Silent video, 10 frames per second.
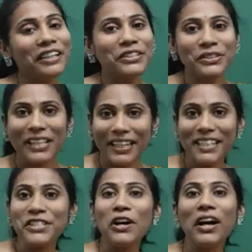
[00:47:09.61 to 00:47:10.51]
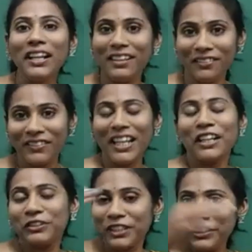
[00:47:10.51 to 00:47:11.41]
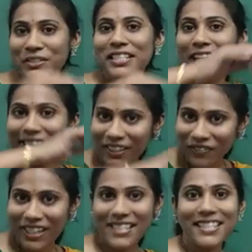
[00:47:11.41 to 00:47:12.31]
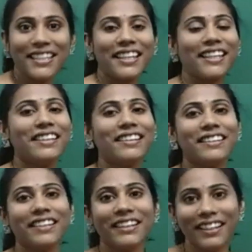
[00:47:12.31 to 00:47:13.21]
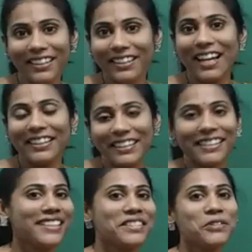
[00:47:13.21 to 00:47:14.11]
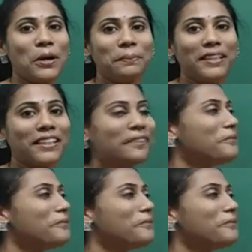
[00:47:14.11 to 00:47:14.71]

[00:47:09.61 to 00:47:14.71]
So that is all we are going to study once again here under this topic.